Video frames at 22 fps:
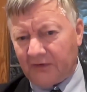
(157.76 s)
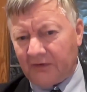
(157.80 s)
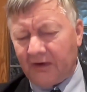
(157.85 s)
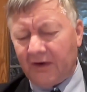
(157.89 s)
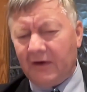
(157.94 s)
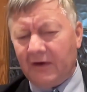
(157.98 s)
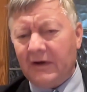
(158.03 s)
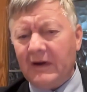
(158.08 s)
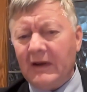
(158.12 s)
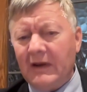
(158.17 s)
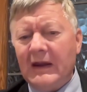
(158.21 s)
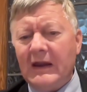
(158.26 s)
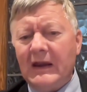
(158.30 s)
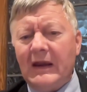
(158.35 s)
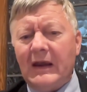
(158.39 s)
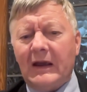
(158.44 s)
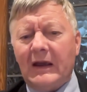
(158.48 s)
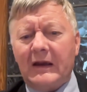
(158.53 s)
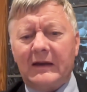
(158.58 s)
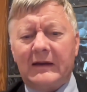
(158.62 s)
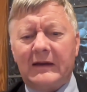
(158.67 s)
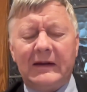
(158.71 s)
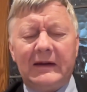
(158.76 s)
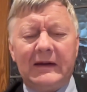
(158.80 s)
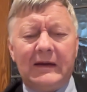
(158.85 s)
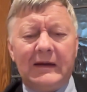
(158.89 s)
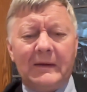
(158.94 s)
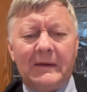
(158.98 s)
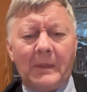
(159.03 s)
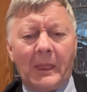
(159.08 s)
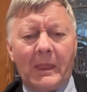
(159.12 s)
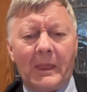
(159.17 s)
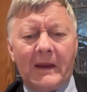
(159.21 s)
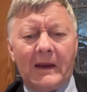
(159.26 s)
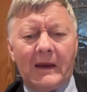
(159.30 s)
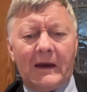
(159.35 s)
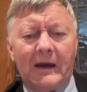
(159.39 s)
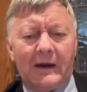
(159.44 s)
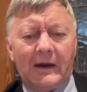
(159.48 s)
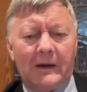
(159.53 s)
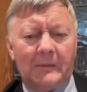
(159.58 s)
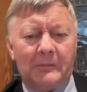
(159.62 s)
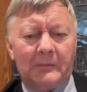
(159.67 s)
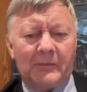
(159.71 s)
Assad. He
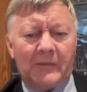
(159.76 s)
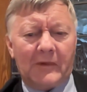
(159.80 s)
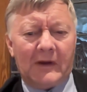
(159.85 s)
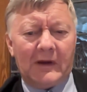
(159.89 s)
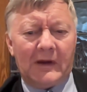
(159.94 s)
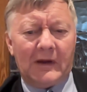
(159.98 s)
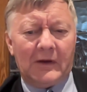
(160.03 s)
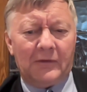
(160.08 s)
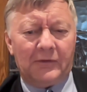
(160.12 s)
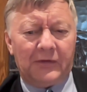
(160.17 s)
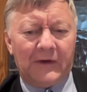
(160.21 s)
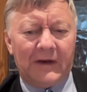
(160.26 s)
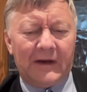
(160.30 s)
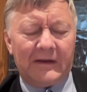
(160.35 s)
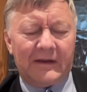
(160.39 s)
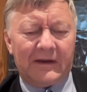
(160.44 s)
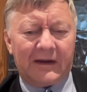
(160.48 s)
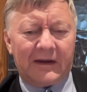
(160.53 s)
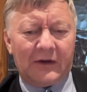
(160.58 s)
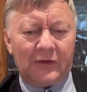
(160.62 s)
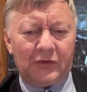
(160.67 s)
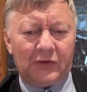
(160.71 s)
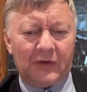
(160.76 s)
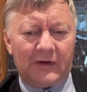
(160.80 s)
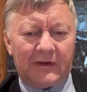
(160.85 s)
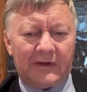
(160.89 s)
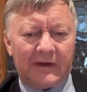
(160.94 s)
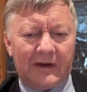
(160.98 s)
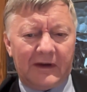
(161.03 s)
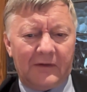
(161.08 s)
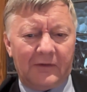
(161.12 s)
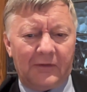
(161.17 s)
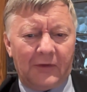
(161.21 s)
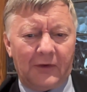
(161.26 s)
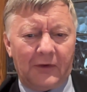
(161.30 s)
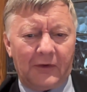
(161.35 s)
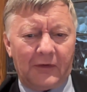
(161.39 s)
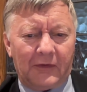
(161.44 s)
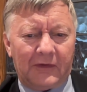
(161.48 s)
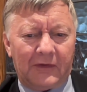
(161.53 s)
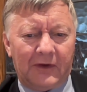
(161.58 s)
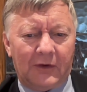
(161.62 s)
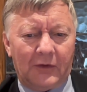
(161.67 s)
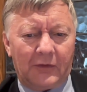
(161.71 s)
fled the country at the end of
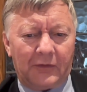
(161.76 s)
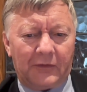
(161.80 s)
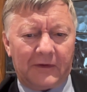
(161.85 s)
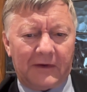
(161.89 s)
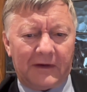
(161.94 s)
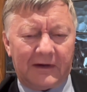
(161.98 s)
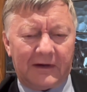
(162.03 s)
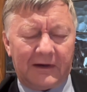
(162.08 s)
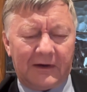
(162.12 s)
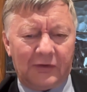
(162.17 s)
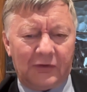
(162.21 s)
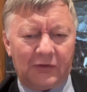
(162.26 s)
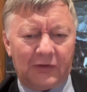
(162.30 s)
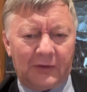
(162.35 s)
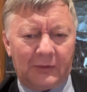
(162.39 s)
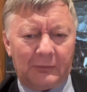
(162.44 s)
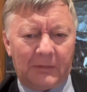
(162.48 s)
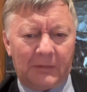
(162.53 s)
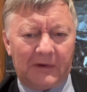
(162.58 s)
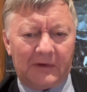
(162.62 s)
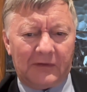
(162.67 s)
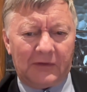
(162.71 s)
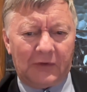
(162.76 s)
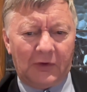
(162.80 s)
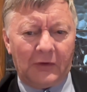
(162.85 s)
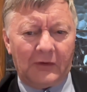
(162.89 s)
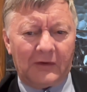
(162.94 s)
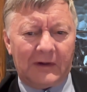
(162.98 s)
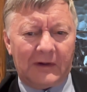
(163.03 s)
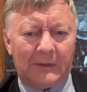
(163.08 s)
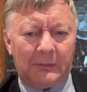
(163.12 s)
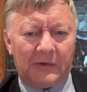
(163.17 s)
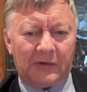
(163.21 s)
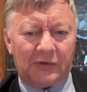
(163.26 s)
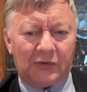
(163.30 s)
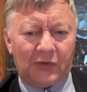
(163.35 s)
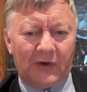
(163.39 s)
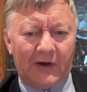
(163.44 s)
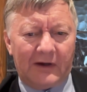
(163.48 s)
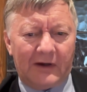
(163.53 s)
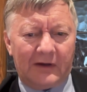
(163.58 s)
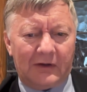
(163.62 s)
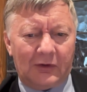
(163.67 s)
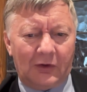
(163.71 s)
last year after the country has been totally
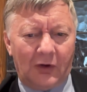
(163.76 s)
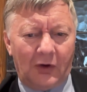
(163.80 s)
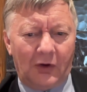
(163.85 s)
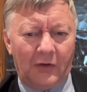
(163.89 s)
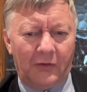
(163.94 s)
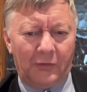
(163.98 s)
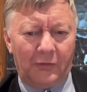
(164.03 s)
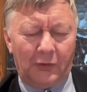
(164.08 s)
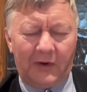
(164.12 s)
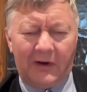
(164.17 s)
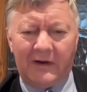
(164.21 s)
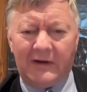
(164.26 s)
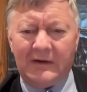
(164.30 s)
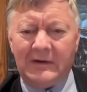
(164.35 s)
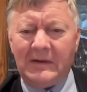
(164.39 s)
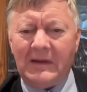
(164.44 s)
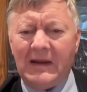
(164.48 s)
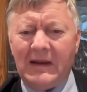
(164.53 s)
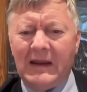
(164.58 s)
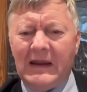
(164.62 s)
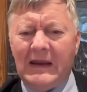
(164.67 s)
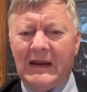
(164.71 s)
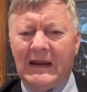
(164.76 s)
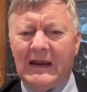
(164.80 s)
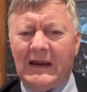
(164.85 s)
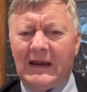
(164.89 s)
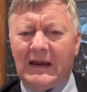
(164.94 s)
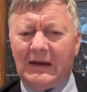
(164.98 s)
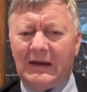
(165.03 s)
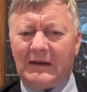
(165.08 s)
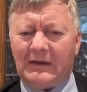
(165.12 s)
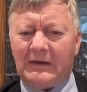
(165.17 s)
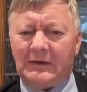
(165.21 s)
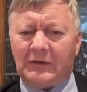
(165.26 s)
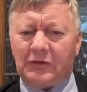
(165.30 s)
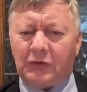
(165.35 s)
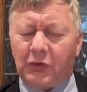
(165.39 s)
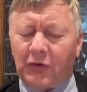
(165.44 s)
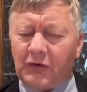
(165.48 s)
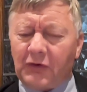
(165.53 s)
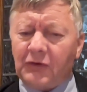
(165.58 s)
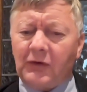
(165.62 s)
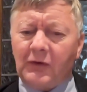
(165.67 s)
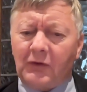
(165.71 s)
betrayed and overrun.
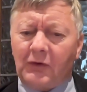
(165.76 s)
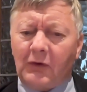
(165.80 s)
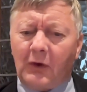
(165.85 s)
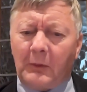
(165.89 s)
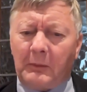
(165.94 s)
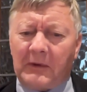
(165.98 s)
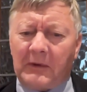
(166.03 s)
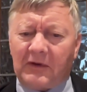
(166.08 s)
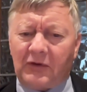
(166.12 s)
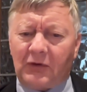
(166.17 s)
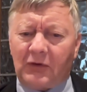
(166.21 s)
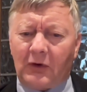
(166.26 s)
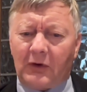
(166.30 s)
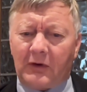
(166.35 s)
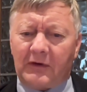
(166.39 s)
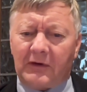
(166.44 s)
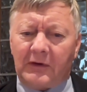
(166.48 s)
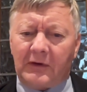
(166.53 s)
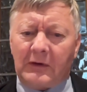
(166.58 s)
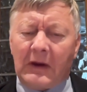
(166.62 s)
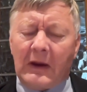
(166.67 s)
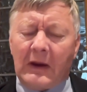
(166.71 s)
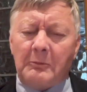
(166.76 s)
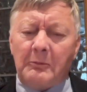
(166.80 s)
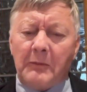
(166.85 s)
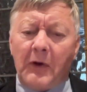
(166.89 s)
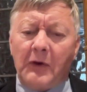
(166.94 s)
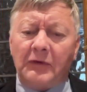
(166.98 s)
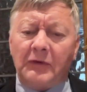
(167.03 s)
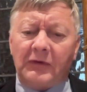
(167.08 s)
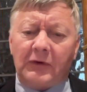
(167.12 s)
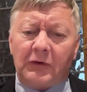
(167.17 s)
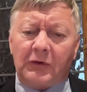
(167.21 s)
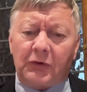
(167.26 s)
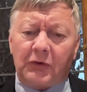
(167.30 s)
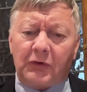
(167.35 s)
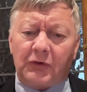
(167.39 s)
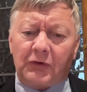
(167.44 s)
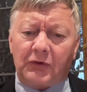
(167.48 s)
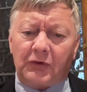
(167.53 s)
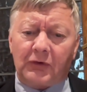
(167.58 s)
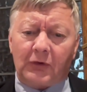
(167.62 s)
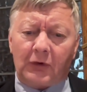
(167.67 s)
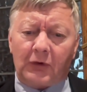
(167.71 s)
Christians are being targeted. Most of the
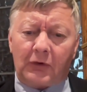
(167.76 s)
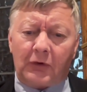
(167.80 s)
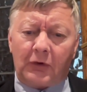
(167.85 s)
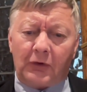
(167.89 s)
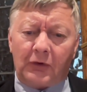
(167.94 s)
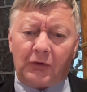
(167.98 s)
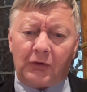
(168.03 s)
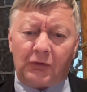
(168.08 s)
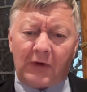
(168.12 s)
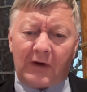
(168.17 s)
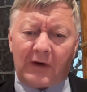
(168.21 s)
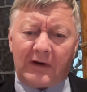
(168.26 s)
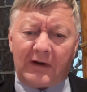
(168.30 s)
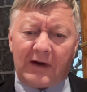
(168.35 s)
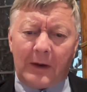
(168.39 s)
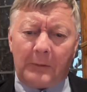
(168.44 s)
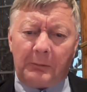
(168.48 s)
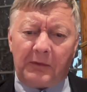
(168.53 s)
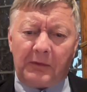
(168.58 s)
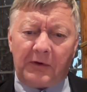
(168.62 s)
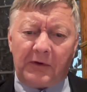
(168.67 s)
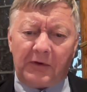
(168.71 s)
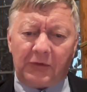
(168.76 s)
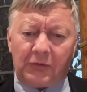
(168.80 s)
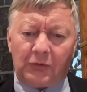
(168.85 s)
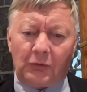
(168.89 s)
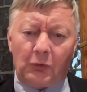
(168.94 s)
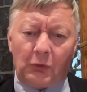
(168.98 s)
Christians are concentrated up in this